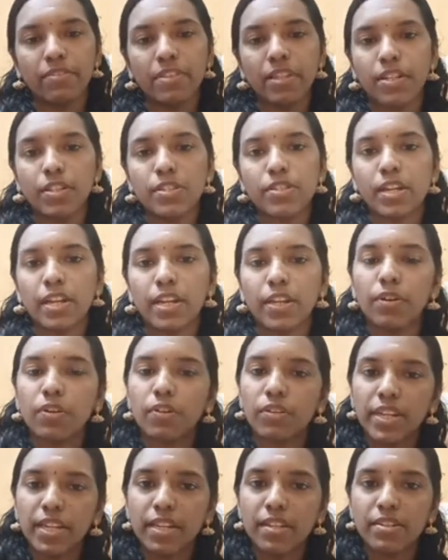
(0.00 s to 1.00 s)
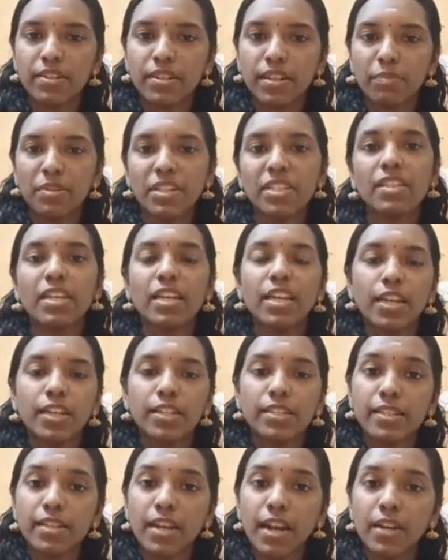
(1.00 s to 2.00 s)
If there is like old history, means
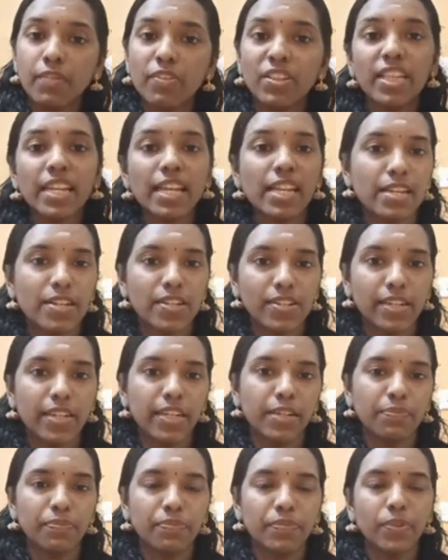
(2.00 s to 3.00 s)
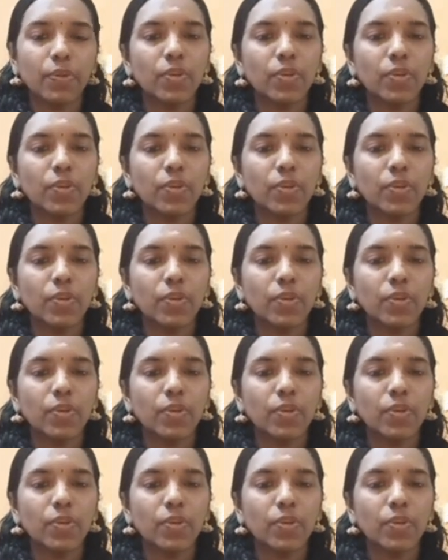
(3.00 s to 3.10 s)
start with initially.